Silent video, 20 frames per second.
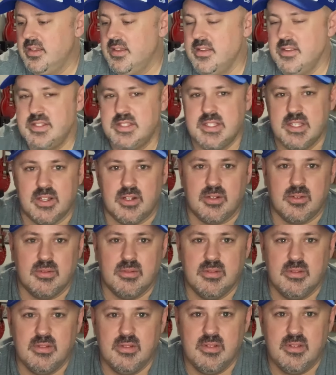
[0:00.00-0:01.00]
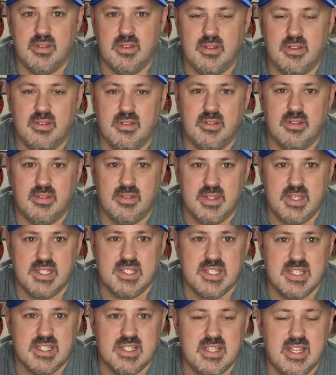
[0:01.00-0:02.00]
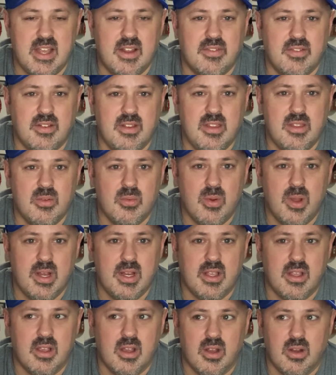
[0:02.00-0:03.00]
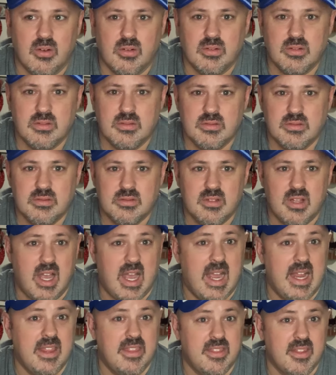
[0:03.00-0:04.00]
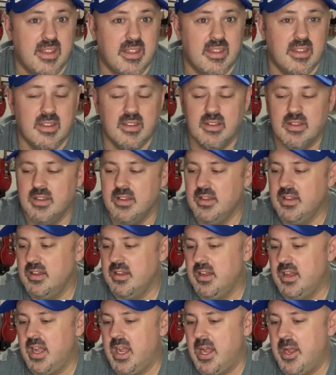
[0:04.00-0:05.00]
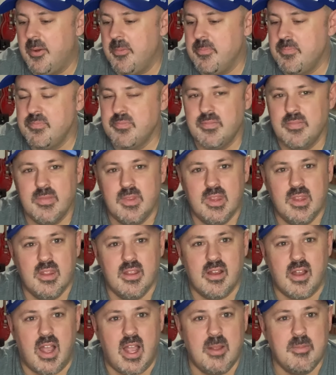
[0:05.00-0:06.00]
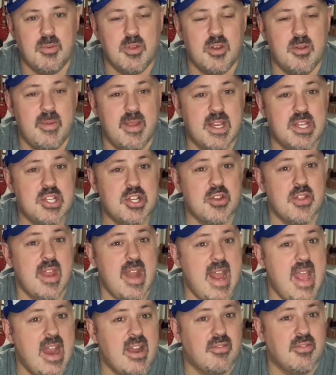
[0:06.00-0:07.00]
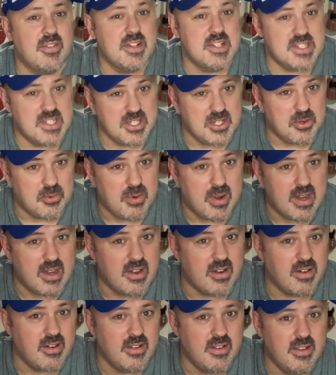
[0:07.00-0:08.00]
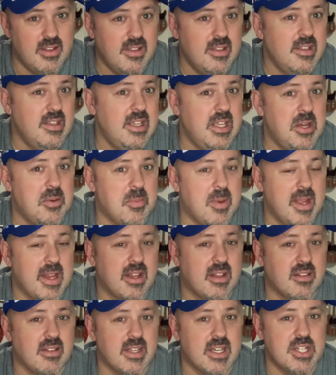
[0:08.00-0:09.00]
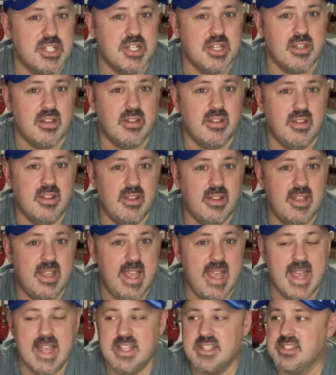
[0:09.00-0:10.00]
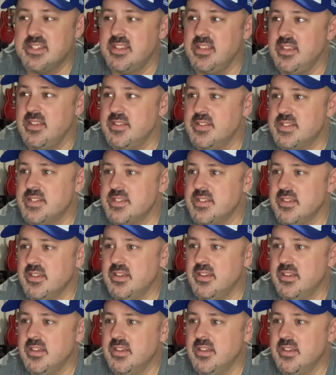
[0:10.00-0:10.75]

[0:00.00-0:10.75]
So this is definitely the way to go, I think. I'm going to make sure that every single record in my collection has these.